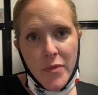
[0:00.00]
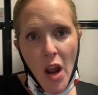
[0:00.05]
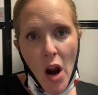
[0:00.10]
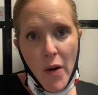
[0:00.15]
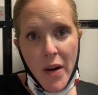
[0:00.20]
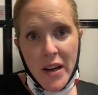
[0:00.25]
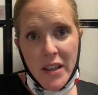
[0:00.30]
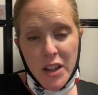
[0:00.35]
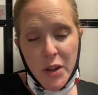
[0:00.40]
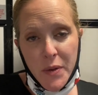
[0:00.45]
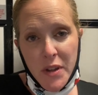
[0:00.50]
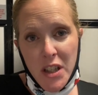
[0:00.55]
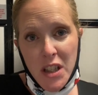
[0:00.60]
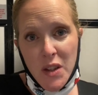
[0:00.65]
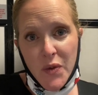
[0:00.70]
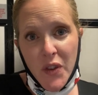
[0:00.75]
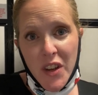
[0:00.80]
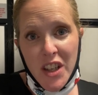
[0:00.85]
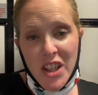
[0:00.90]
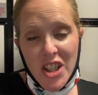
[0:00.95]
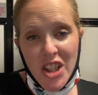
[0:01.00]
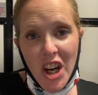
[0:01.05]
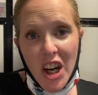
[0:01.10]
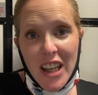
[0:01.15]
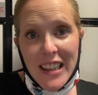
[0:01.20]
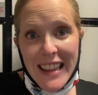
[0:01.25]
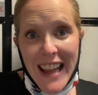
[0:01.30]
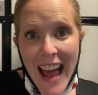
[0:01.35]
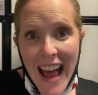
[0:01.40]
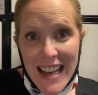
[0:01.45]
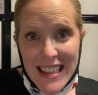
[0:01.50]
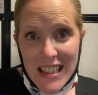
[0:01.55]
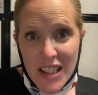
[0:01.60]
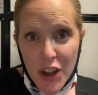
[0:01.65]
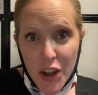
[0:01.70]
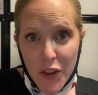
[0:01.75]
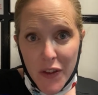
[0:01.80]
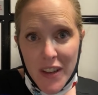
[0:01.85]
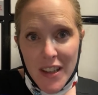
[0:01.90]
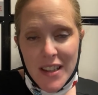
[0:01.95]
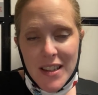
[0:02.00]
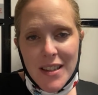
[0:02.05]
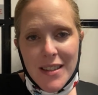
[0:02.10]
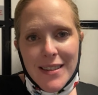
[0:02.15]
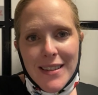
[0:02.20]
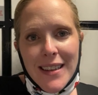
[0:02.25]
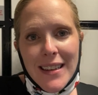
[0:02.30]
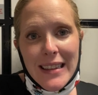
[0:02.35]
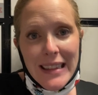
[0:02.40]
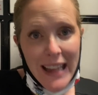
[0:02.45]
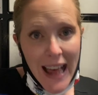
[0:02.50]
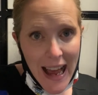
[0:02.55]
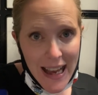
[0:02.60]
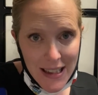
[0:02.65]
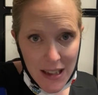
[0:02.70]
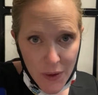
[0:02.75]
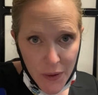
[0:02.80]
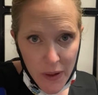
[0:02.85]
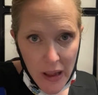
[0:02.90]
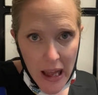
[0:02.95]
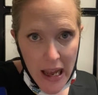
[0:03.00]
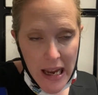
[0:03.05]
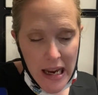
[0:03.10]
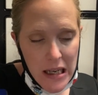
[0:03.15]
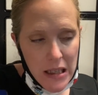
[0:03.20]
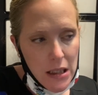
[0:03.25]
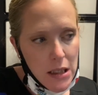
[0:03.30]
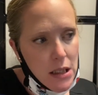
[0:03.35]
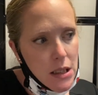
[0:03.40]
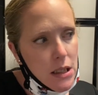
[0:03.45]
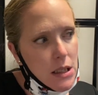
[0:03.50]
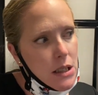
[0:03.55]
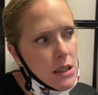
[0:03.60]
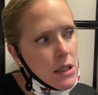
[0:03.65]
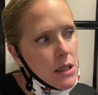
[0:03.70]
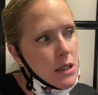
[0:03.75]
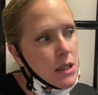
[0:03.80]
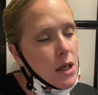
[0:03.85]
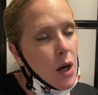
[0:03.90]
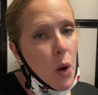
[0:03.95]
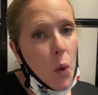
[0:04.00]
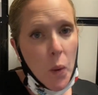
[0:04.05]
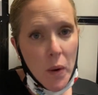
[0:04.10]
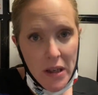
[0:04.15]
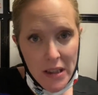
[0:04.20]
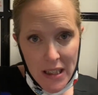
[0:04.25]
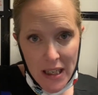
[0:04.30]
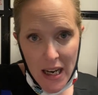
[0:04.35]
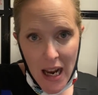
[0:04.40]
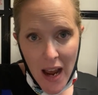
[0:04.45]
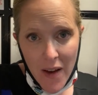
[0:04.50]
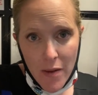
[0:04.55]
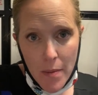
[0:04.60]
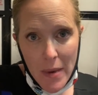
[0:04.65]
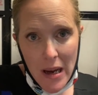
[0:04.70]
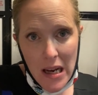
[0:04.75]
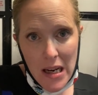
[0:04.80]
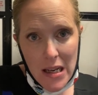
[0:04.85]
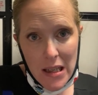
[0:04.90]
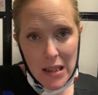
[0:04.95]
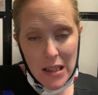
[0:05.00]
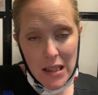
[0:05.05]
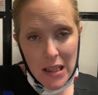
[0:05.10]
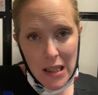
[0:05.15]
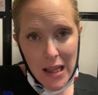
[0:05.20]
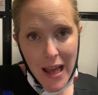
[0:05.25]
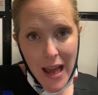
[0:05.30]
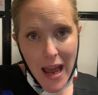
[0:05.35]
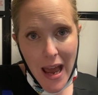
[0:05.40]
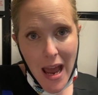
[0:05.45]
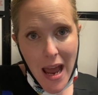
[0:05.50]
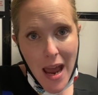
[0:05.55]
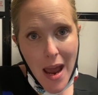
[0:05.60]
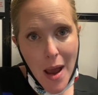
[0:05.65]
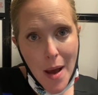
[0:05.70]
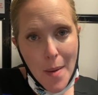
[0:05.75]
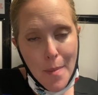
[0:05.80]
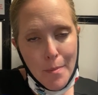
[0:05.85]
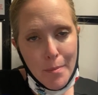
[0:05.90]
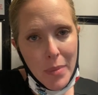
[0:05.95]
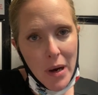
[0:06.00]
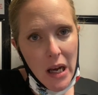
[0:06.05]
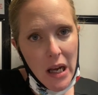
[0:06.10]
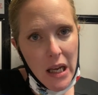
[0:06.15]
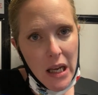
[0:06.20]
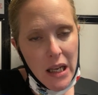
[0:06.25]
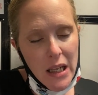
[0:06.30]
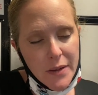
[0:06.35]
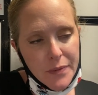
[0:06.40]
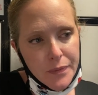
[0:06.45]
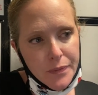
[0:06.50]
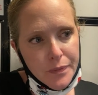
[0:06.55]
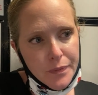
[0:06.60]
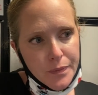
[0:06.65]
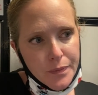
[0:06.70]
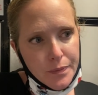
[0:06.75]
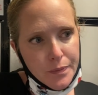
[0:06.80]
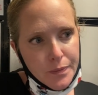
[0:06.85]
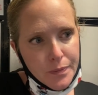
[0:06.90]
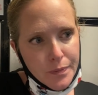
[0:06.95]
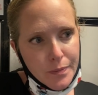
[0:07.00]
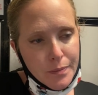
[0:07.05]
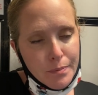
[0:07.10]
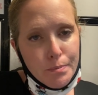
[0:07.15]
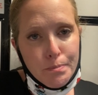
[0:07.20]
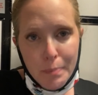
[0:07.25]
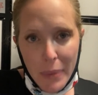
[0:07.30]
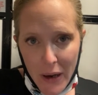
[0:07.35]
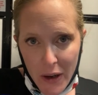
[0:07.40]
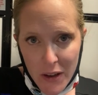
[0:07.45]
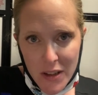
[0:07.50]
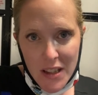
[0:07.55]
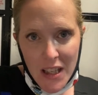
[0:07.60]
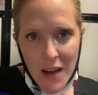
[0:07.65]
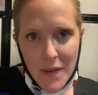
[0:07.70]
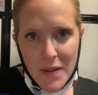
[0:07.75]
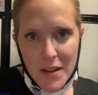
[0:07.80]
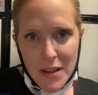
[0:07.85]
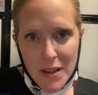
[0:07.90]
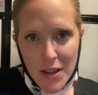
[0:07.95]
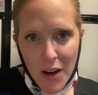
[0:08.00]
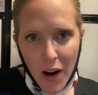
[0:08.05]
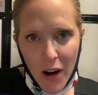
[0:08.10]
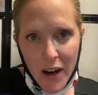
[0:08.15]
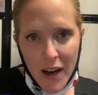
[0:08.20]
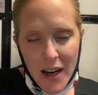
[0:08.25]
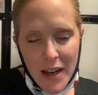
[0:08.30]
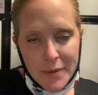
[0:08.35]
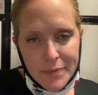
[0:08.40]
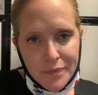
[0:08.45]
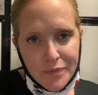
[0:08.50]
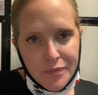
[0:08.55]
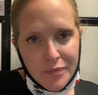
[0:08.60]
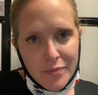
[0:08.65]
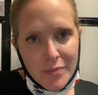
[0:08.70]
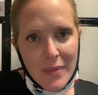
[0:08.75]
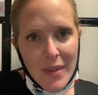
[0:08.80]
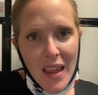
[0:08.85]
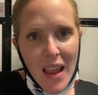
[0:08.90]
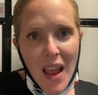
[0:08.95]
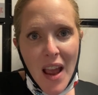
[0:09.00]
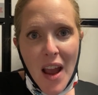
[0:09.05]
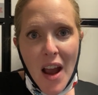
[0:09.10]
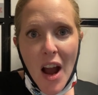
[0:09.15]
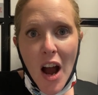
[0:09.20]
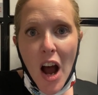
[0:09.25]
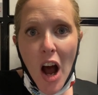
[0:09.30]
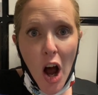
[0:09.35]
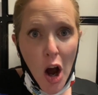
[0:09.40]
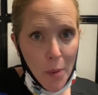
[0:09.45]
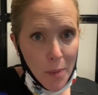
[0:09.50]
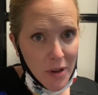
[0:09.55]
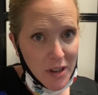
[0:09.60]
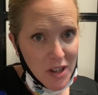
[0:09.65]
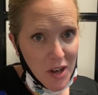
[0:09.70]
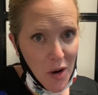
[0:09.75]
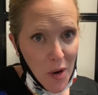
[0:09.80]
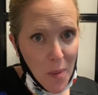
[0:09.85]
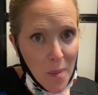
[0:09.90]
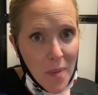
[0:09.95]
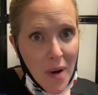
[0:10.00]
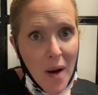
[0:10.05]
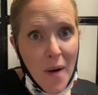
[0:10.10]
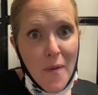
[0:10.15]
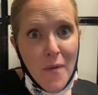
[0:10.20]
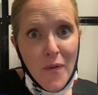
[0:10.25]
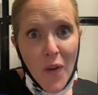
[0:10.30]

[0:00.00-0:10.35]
All right, so we just finished our last service, last flight. We did have a maintenance delay, but better safe than sorry. Almost home.